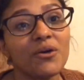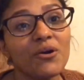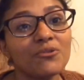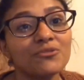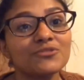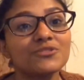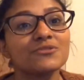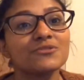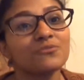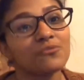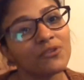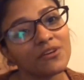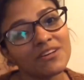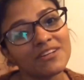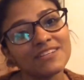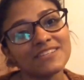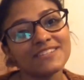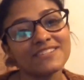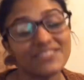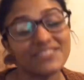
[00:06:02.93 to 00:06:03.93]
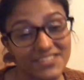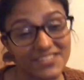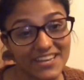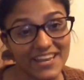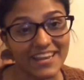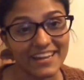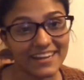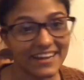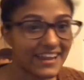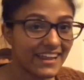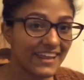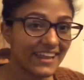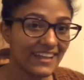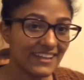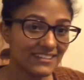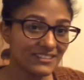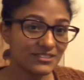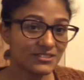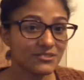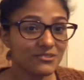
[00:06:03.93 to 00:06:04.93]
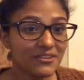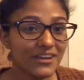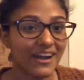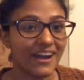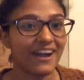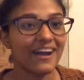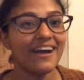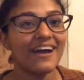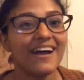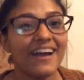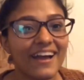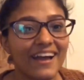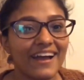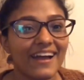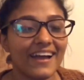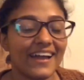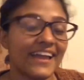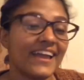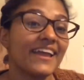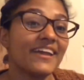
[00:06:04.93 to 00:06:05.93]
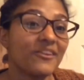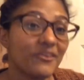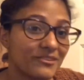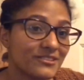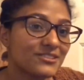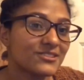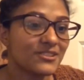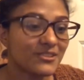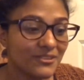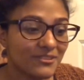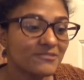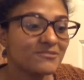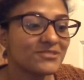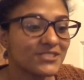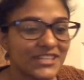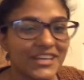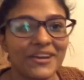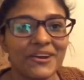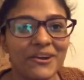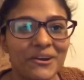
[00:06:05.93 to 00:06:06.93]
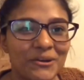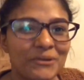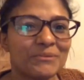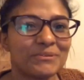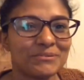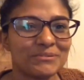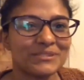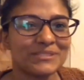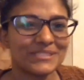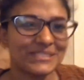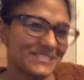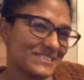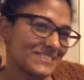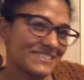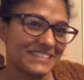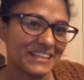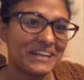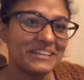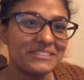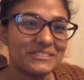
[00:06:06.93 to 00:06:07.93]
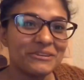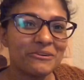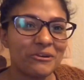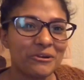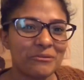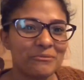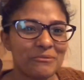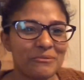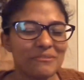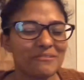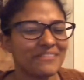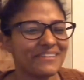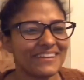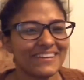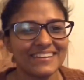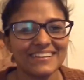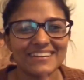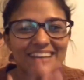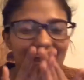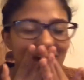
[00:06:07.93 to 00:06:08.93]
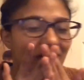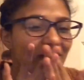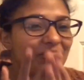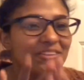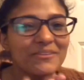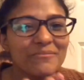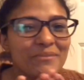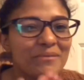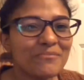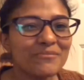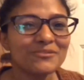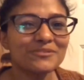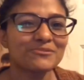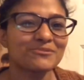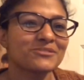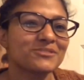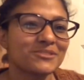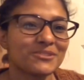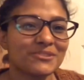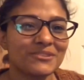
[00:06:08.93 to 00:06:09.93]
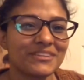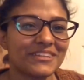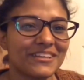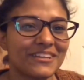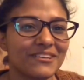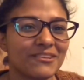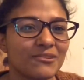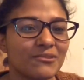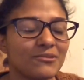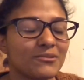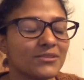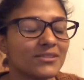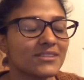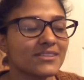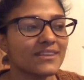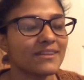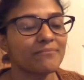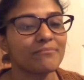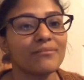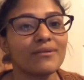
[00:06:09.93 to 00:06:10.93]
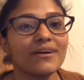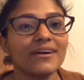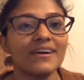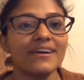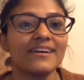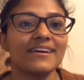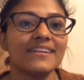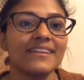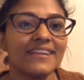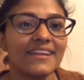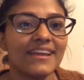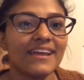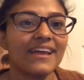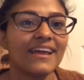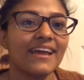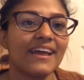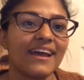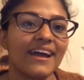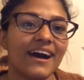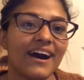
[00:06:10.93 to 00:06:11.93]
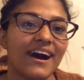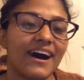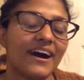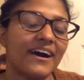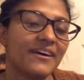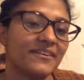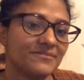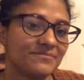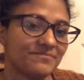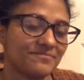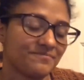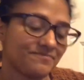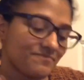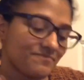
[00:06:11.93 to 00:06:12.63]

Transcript: the most was Jin and Suga. And also J-Hope, it was adorable. And all the members were so cute, but um,